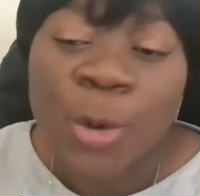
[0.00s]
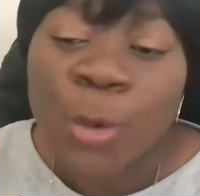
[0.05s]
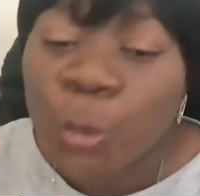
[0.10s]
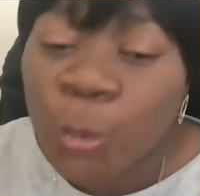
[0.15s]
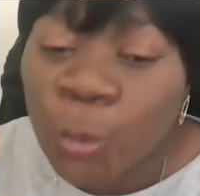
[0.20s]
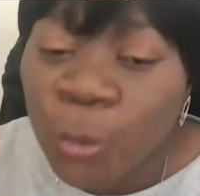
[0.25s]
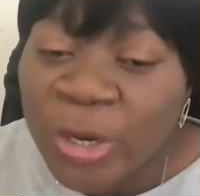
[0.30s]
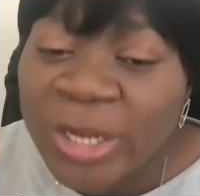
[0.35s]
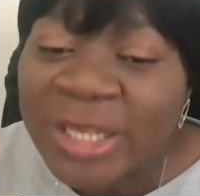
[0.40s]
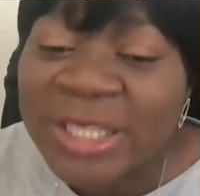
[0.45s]

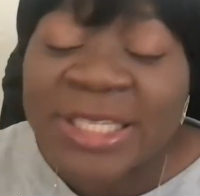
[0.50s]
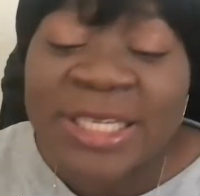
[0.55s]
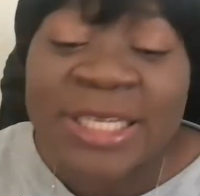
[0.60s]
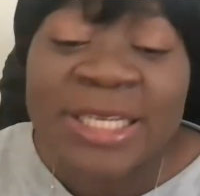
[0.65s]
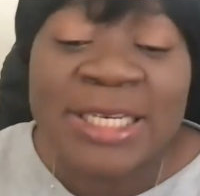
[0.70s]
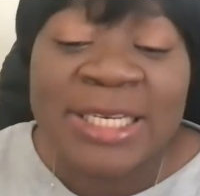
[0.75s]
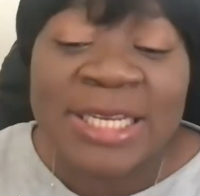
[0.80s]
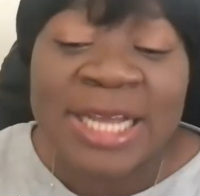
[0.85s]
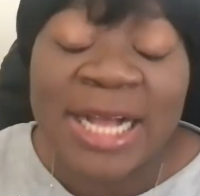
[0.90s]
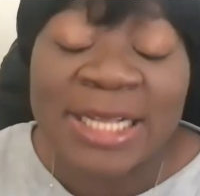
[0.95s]

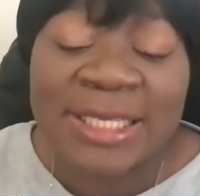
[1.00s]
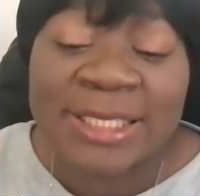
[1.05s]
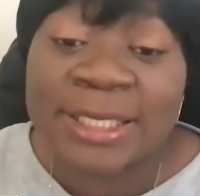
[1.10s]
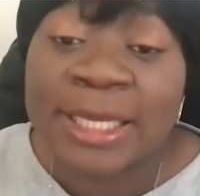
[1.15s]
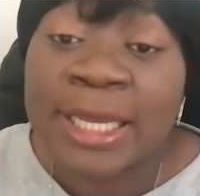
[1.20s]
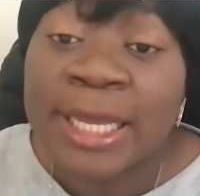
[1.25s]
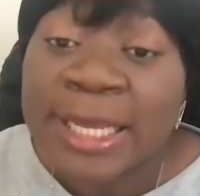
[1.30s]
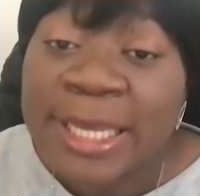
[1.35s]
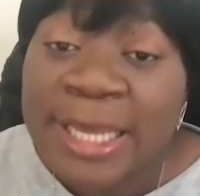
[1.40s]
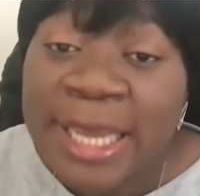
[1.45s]
Creating that
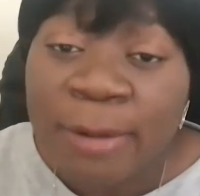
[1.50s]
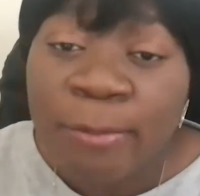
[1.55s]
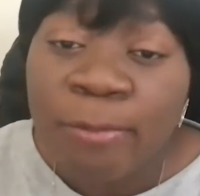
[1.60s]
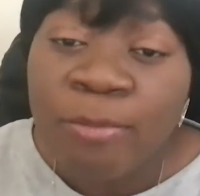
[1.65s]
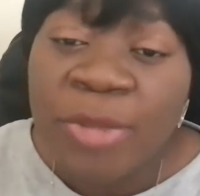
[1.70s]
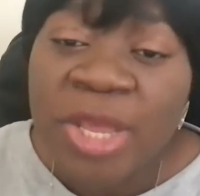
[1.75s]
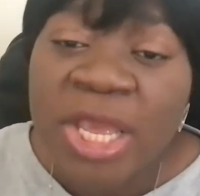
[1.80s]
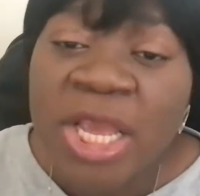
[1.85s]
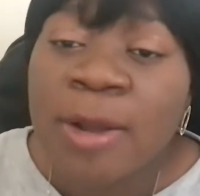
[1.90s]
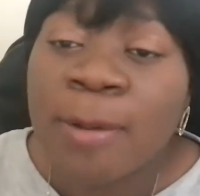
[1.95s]
can
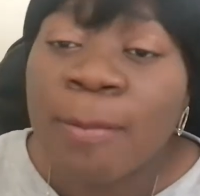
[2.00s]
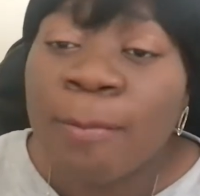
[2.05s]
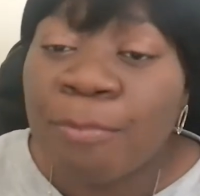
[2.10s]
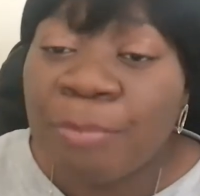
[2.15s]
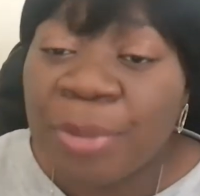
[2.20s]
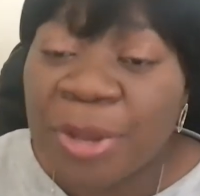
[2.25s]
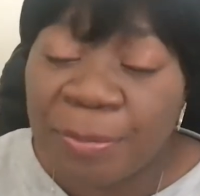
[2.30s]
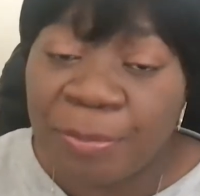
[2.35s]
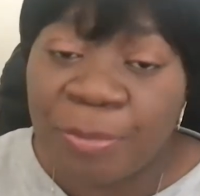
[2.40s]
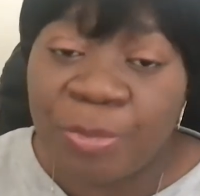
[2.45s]
make
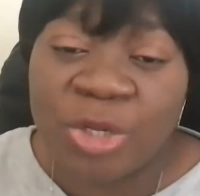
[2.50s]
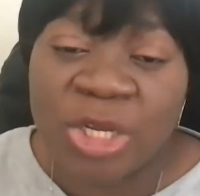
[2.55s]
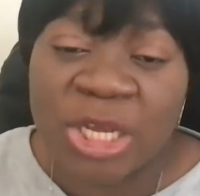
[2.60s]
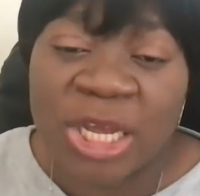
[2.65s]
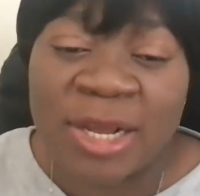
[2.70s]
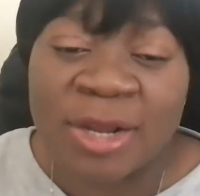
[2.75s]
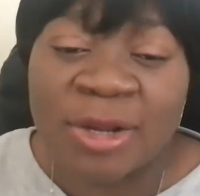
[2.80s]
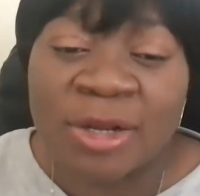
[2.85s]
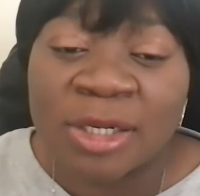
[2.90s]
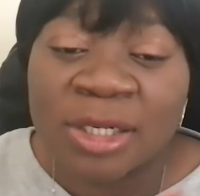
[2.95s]
people
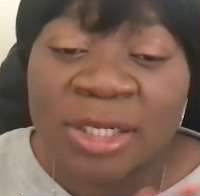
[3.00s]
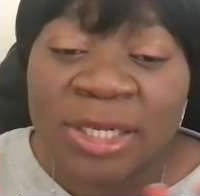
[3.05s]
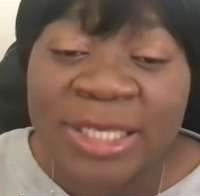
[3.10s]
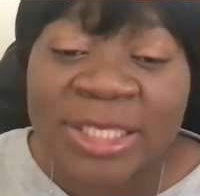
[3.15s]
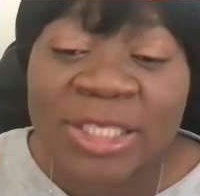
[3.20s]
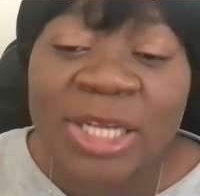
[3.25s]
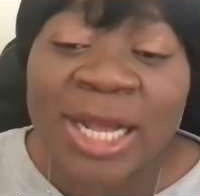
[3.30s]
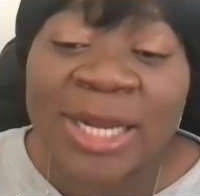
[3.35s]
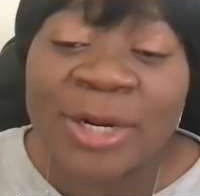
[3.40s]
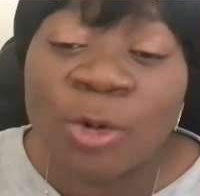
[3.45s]
can
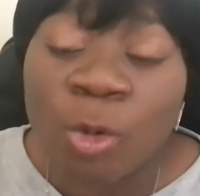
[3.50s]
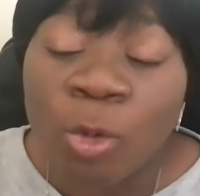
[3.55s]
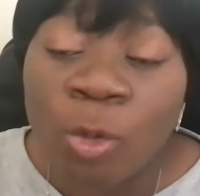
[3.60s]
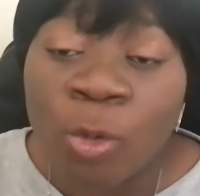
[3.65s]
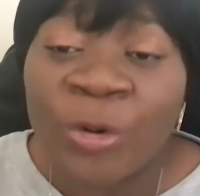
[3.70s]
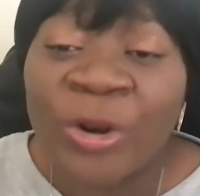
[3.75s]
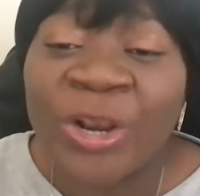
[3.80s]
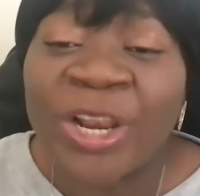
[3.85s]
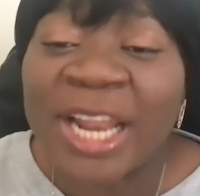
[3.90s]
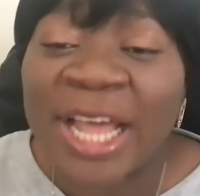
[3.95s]
create an
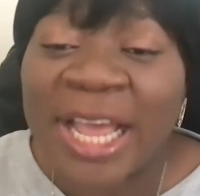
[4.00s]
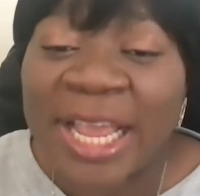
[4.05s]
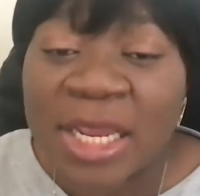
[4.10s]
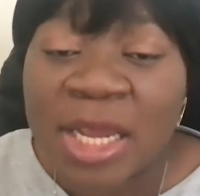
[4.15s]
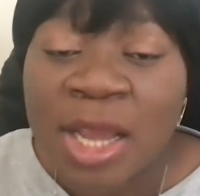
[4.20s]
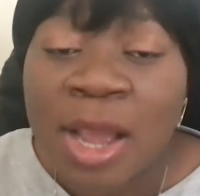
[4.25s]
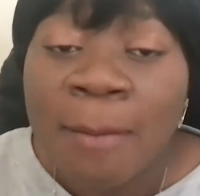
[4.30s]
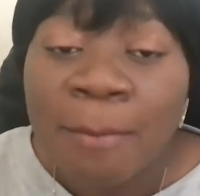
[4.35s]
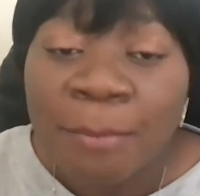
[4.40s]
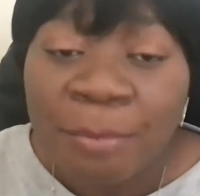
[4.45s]
online
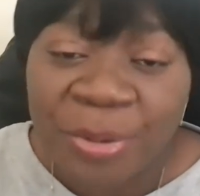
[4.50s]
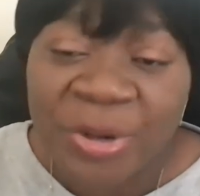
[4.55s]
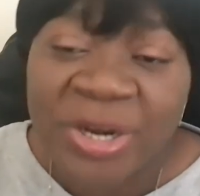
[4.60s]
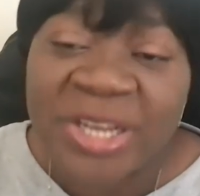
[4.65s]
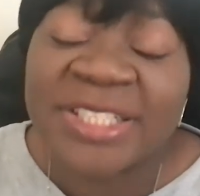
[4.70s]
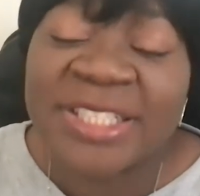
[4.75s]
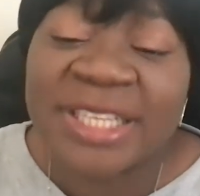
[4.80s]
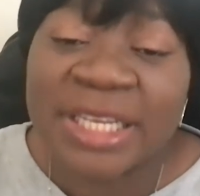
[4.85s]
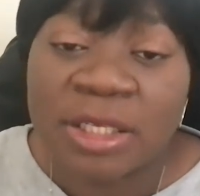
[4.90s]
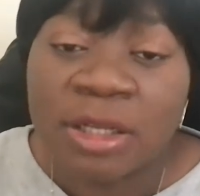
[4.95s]

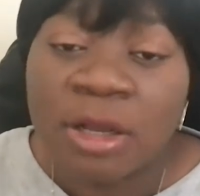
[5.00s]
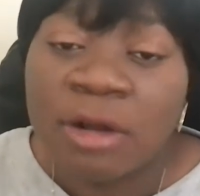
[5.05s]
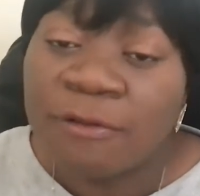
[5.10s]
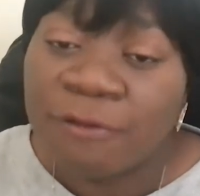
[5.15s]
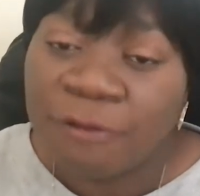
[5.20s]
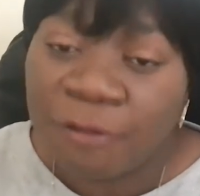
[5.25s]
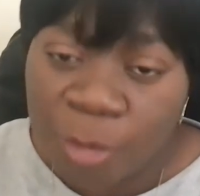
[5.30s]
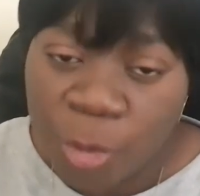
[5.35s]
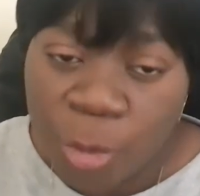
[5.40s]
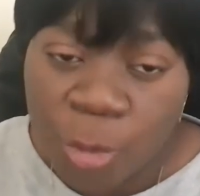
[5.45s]
presence
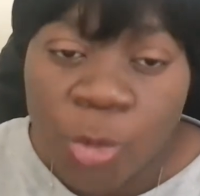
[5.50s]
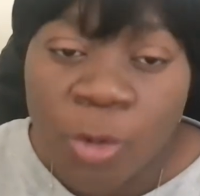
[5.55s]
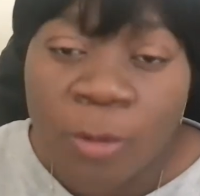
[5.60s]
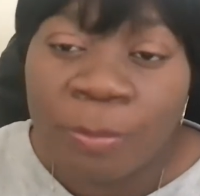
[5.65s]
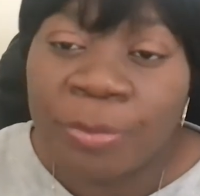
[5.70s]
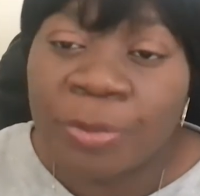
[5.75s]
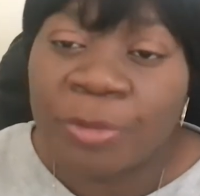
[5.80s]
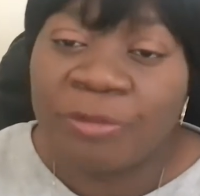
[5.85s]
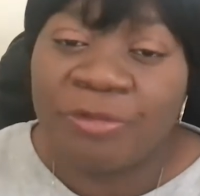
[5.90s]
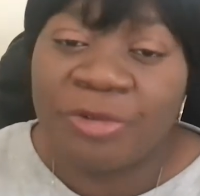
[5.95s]
for your
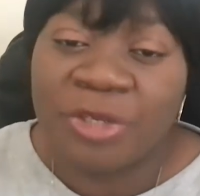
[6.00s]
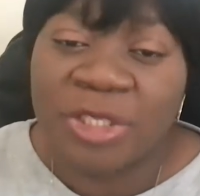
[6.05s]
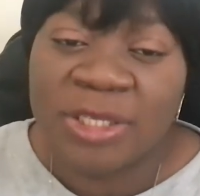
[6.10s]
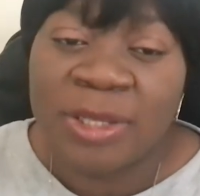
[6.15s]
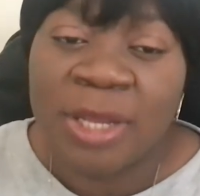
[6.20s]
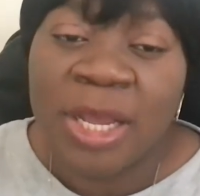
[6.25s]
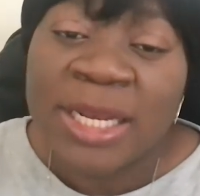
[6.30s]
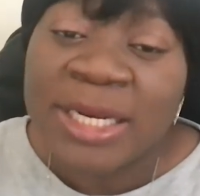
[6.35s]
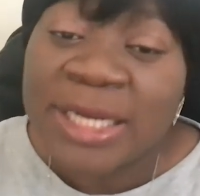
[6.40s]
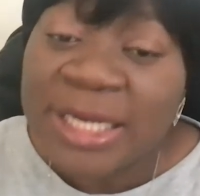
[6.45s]
nonprofit.
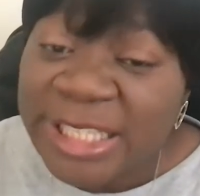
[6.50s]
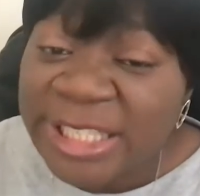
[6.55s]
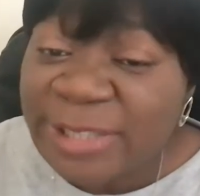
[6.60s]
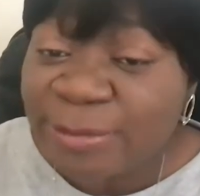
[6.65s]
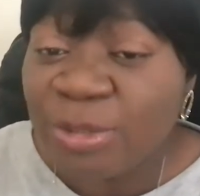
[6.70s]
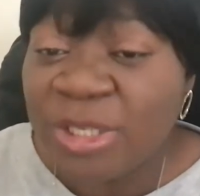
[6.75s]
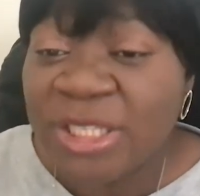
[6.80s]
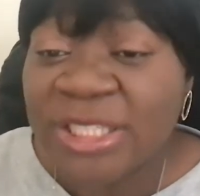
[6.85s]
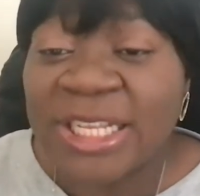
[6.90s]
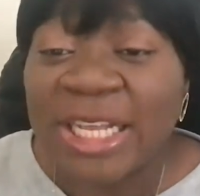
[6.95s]
This
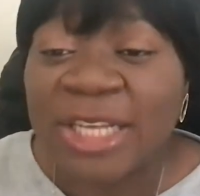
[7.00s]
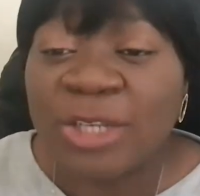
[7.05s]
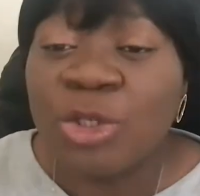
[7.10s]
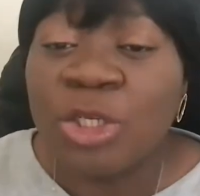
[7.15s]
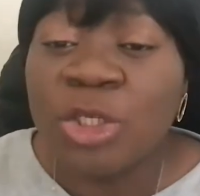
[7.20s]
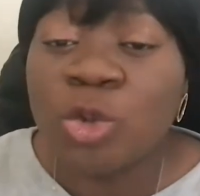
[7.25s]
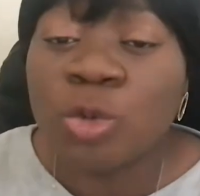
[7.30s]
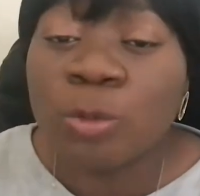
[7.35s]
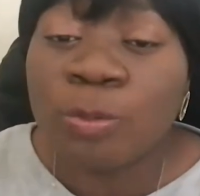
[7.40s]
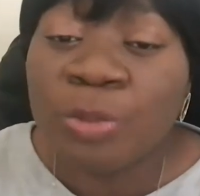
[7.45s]
means that you
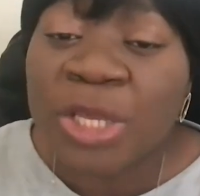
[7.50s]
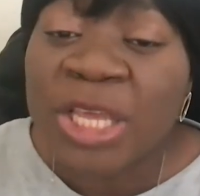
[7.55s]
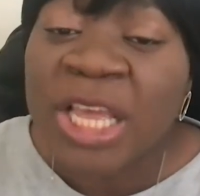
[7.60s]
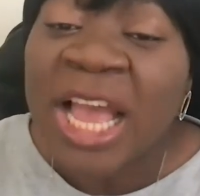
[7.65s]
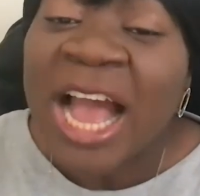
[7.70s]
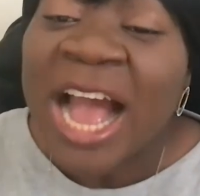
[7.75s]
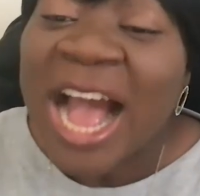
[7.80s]
need to be